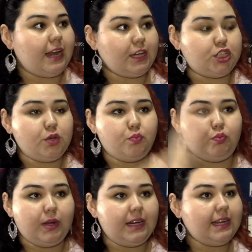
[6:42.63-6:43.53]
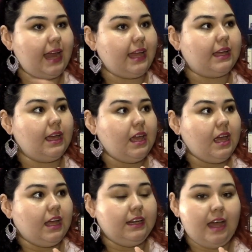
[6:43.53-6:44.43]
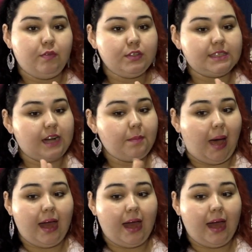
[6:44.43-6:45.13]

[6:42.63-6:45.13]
like, she really, like, leveled it up.